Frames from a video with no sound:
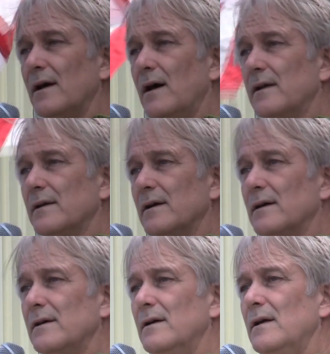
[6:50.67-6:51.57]
on
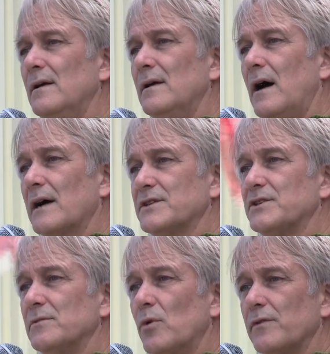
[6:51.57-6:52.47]

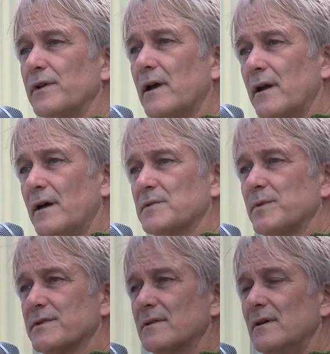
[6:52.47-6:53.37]
oxygen morphine on
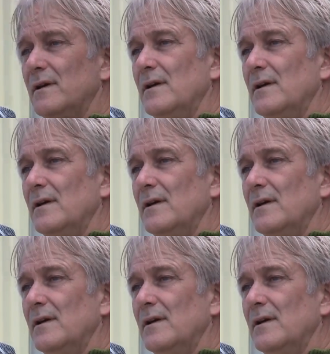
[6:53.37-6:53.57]
hospice.